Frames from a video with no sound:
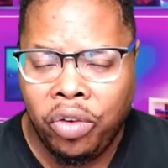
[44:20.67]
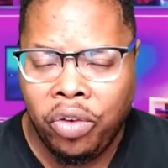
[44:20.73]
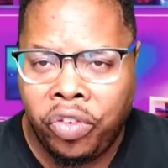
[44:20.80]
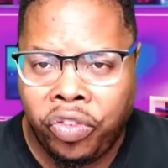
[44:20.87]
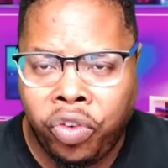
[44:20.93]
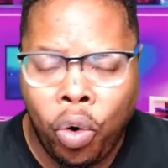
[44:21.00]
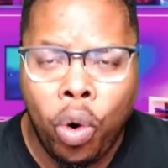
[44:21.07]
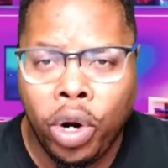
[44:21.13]

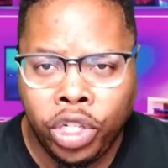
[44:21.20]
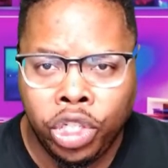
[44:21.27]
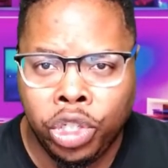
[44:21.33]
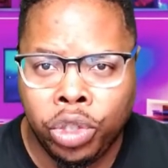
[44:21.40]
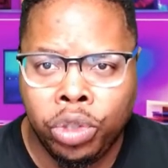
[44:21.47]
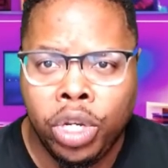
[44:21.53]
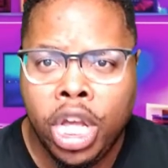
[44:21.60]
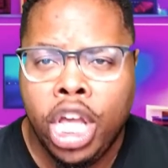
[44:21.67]
for
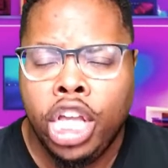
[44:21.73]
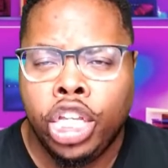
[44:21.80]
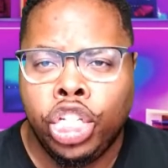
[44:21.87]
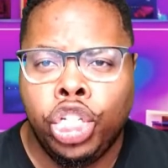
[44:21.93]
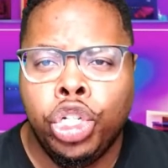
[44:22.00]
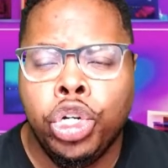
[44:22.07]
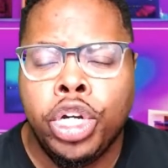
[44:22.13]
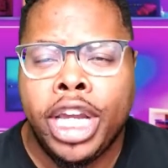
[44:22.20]
you.
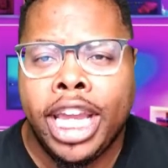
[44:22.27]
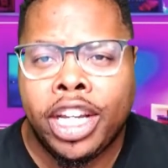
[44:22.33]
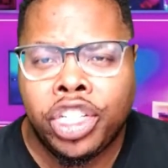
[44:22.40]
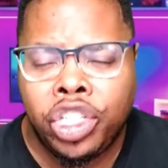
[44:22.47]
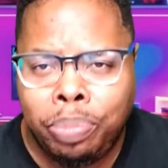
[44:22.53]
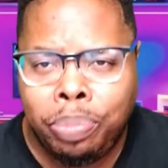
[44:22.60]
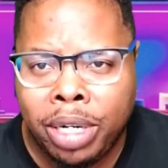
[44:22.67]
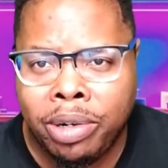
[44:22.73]
You're
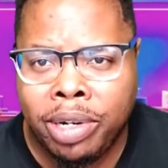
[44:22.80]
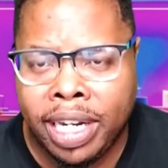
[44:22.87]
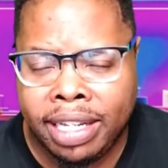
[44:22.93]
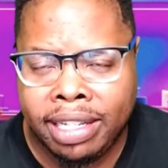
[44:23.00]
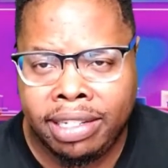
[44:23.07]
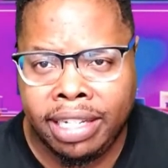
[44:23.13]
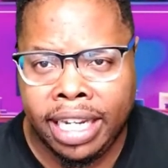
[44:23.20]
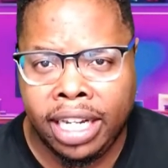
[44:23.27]

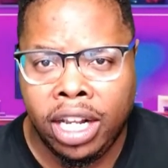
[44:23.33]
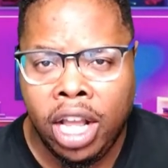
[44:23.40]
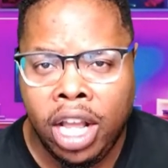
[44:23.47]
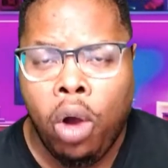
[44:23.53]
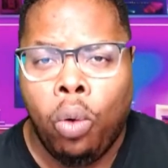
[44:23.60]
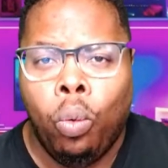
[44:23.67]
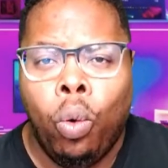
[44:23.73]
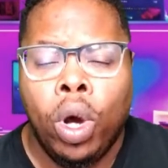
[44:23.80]
experiencing
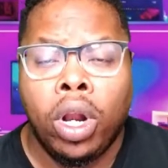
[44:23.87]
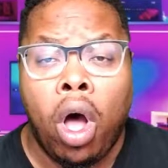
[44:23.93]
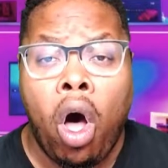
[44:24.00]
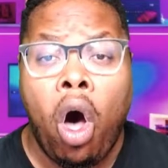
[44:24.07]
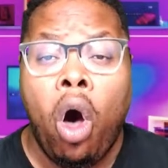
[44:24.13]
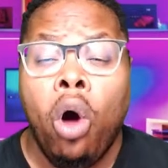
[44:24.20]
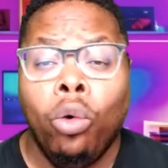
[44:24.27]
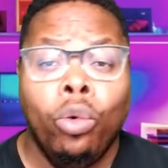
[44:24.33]
what
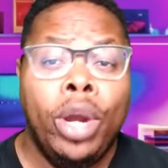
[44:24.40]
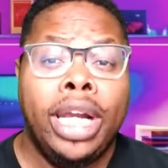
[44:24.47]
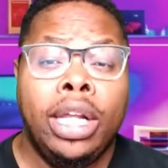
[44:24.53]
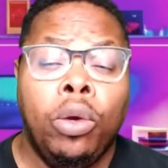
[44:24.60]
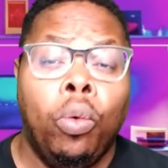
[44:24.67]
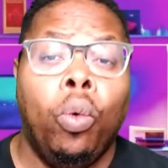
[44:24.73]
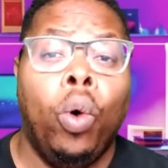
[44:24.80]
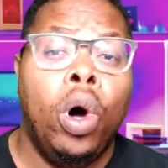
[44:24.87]
already
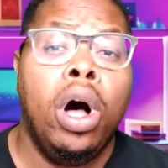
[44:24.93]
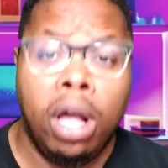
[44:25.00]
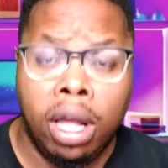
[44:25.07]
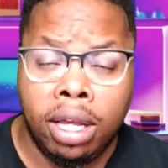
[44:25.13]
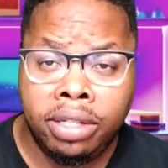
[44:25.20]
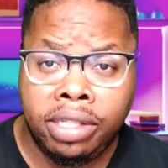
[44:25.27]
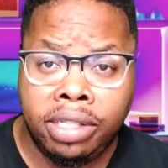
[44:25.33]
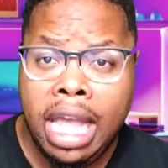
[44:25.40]

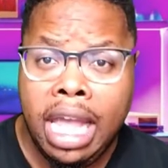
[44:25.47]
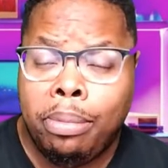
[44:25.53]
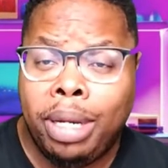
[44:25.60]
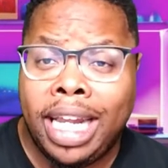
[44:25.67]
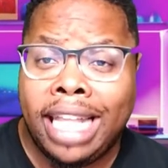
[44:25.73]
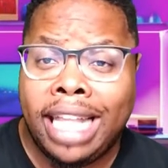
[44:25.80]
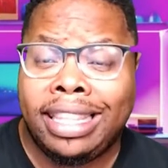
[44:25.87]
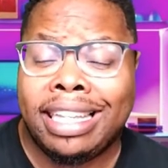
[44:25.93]
was,
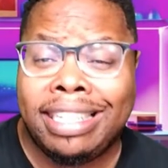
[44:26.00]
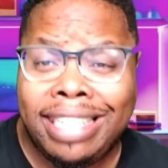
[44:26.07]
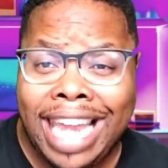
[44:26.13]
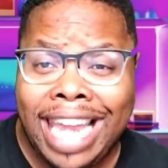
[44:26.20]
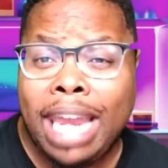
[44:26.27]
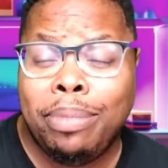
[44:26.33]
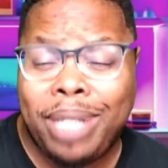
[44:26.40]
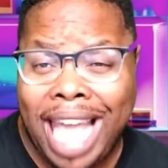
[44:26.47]
but at the
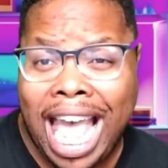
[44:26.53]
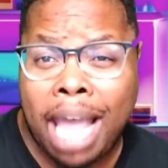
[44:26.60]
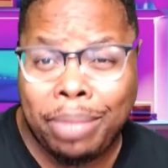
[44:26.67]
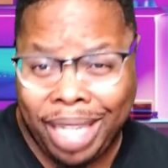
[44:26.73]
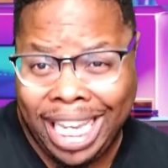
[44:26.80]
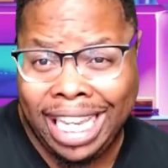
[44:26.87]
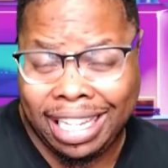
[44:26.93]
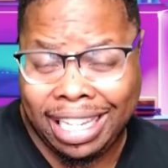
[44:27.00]
same time
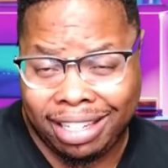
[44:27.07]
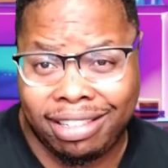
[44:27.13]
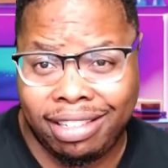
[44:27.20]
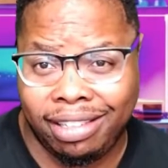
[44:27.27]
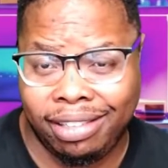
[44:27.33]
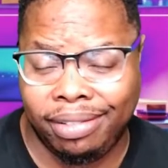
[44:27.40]
is.